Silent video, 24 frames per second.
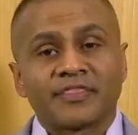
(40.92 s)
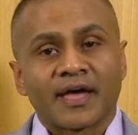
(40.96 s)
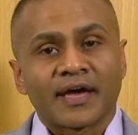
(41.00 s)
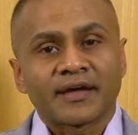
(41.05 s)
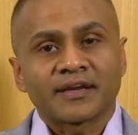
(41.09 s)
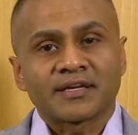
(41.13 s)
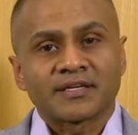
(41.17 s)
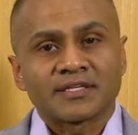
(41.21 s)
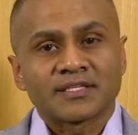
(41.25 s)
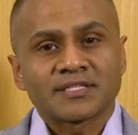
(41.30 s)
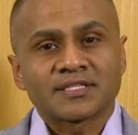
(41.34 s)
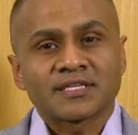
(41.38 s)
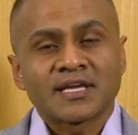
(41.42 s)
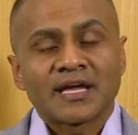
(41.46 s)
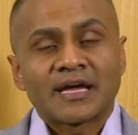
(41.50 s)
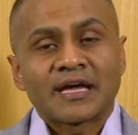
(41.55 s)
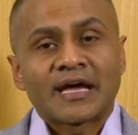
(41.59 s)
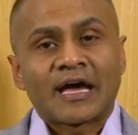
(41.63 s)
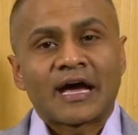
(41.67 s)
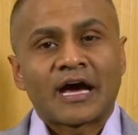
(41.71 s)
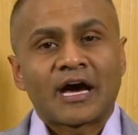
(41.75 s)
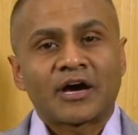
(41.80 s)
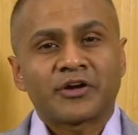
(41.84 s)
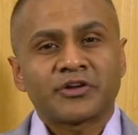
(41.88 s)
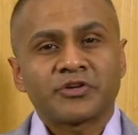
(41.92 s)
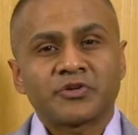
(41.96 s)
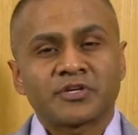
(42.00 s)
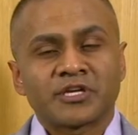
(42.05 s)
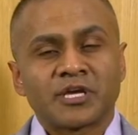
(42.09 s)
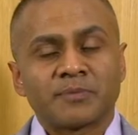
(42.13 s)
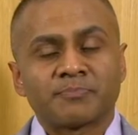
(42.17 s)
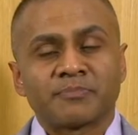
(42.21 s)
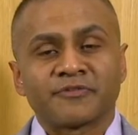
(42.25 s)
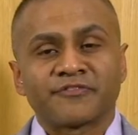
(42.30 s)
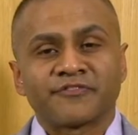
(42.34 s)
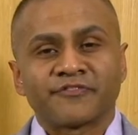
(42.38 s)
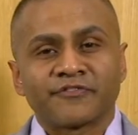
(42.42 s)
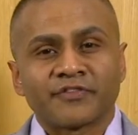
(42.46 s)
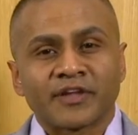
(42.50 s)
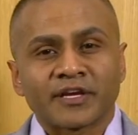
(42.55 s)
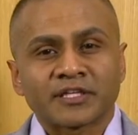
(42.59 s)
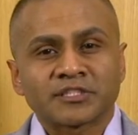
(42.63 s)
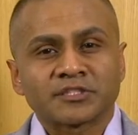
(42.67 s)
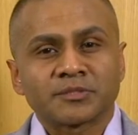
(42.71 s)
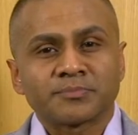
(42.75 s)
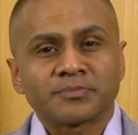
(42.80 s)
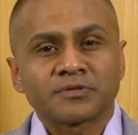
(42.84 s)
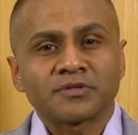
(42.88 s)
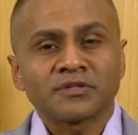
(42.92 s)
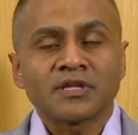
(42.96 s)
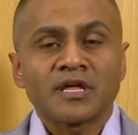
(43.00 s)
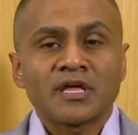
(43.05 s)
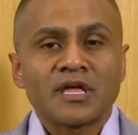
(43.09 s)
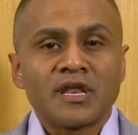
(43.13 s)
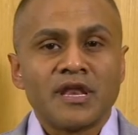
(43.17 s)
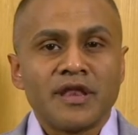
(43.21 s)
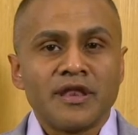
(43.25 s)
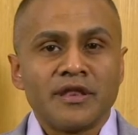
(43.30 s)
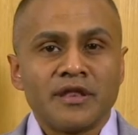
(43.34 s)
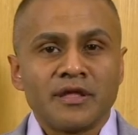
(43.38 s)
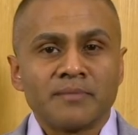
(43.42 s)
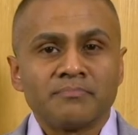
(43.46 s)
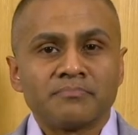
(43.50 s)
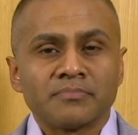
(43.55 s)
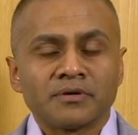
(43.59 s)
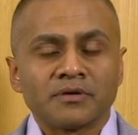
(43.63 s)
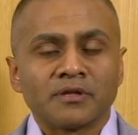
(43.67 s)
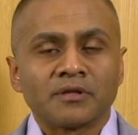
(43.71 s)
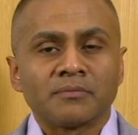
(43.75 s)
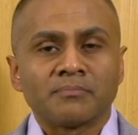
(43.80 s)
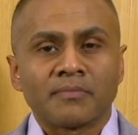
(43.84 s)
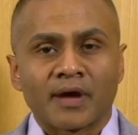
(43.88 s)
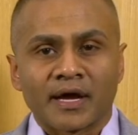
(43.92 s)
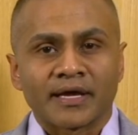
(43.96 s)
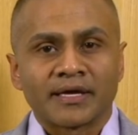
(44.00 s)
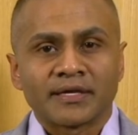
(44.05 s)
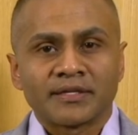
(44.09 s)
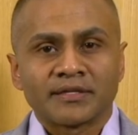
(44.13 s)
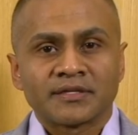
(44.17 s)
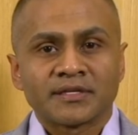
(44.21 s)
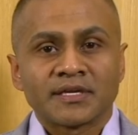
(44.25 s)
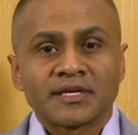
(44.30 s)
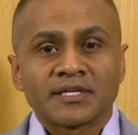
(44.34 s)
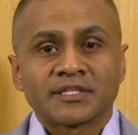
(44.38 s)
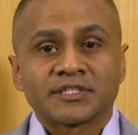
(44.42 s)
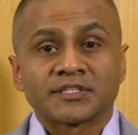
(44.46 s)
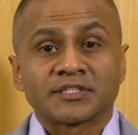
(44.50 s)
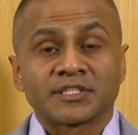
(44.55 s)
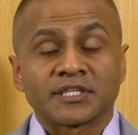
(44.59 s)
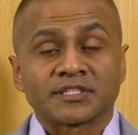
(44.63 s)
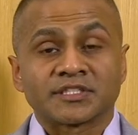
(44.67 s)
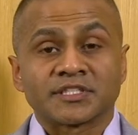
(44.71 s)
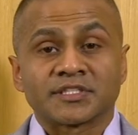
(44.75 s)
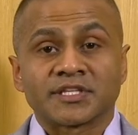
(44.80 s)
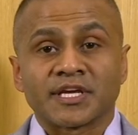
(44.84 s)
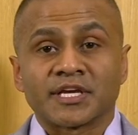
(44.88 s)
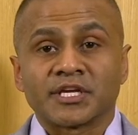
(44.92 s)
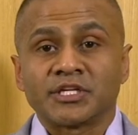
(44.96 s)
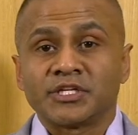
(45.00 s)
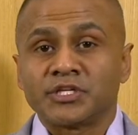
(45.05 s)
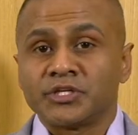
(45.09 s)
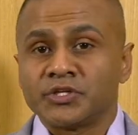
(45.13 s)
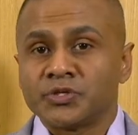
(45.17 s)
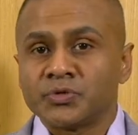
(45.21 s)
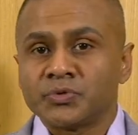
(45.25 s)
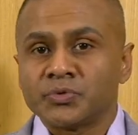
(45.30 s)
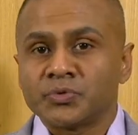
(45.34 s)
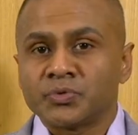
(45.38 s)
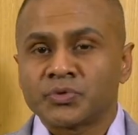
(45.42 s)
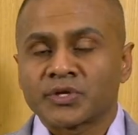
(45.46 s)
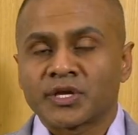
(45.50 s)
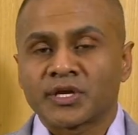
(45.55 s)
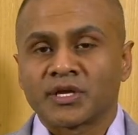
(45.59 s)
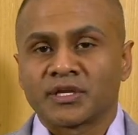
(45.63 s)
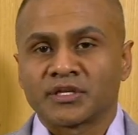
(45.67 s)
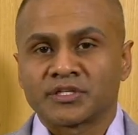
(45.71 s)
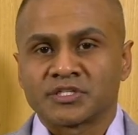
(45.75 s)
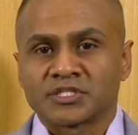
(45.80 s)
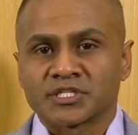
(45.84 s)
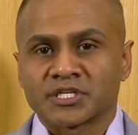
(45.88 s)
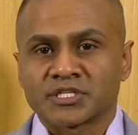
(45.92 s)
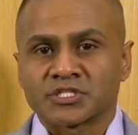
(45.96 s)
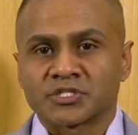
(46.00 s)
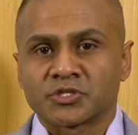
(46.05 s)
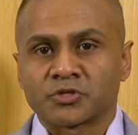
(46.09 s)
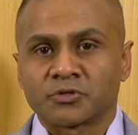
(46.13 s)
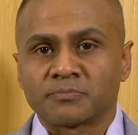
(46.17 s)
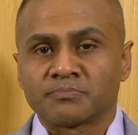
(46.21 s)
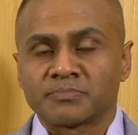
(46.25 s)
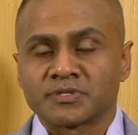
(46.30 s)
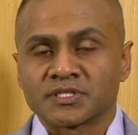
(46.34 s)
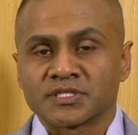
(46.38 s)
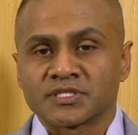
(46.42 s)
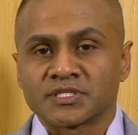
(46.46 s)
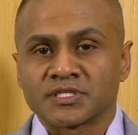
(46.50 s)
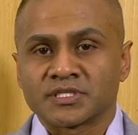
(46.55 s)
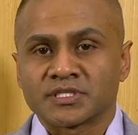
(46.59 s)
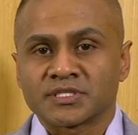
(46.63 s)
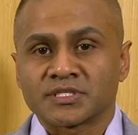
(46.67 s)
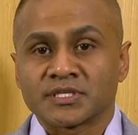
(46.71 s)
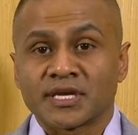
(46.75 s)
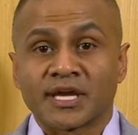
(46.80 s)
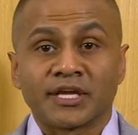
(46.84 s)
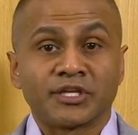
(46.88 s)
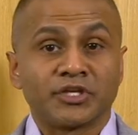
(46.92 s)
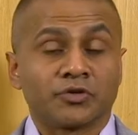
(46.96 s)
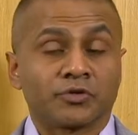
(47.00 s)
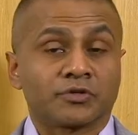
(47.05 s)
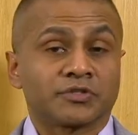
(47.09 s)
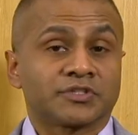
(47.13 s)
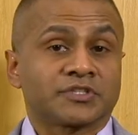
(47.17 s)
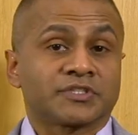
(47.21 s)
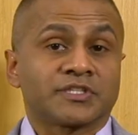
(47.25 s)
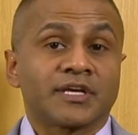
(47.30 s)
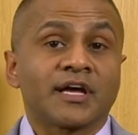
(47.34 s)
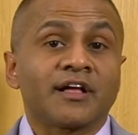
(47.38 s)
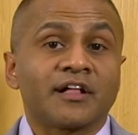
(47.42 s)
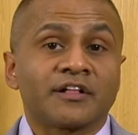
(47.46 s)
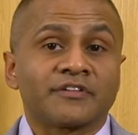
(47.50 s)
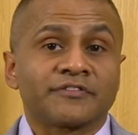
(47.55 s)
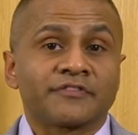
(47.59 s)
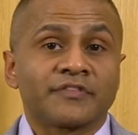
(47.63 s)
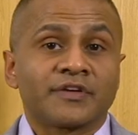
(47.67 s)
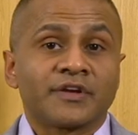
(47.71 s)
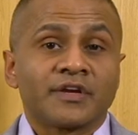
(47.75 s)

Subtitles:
That is, how do you keep a flexible, nimble mind such that you can adjust your business and yourself